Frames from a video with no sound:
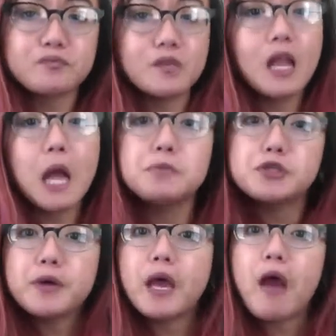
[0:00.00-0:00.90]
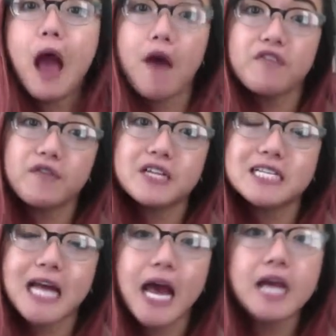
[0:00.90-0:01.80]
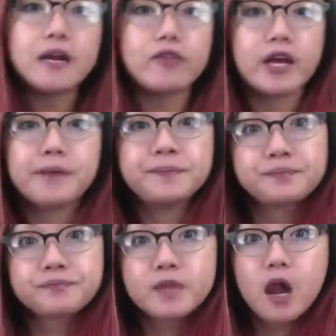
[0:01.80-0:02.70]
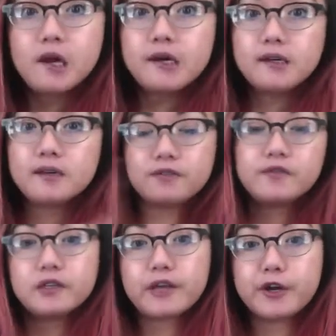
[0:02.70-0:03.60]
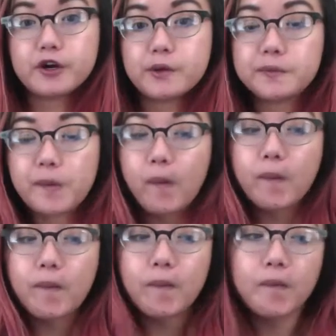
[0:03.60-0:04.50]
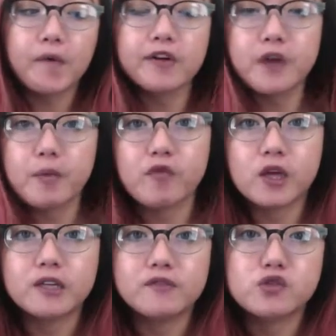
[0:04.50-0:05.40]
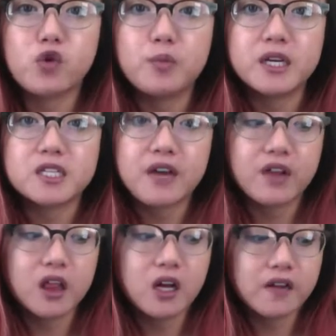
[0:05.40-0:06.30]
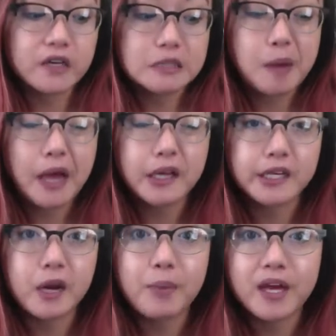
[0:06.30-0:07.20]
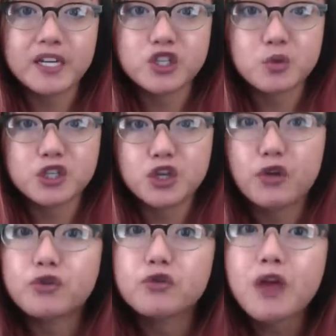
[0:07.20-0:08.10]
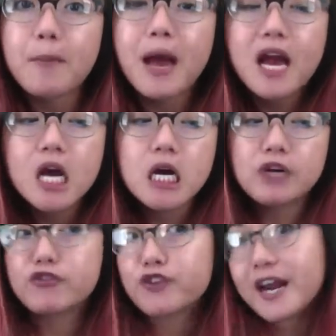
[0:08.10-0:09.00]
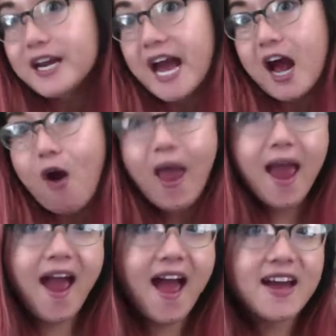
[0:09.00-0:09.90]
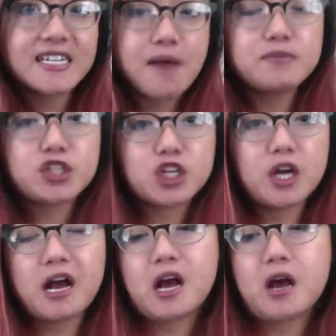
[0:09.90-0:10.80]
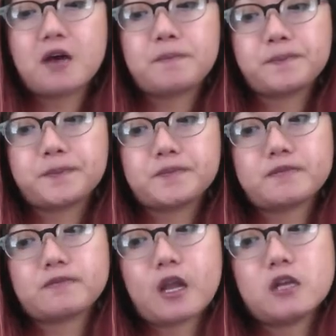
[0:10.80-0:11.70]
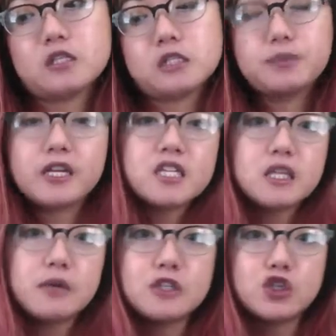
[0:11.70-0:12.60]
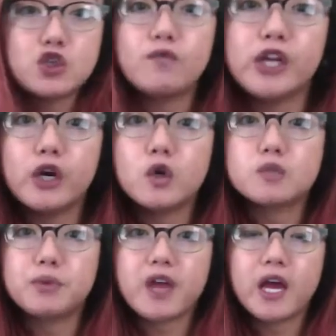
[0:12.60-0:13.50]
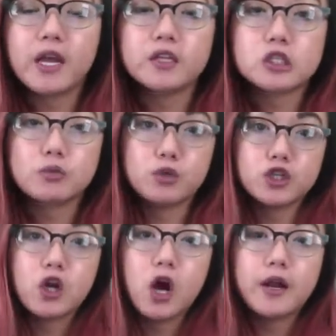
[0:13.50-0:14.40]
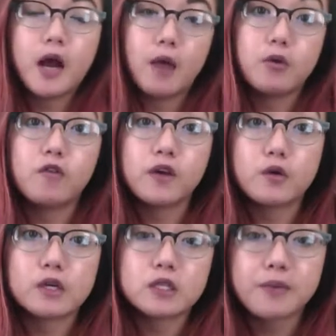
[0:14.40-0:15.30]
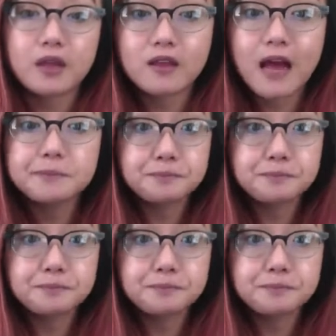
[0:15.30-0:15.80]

doing half of it today and then half of it later right before I leave school because I have a lot of things piling up and I just wanted to go through them right now, and I'm just gonna split this up into two videos but then smush it on iMovie or something like that.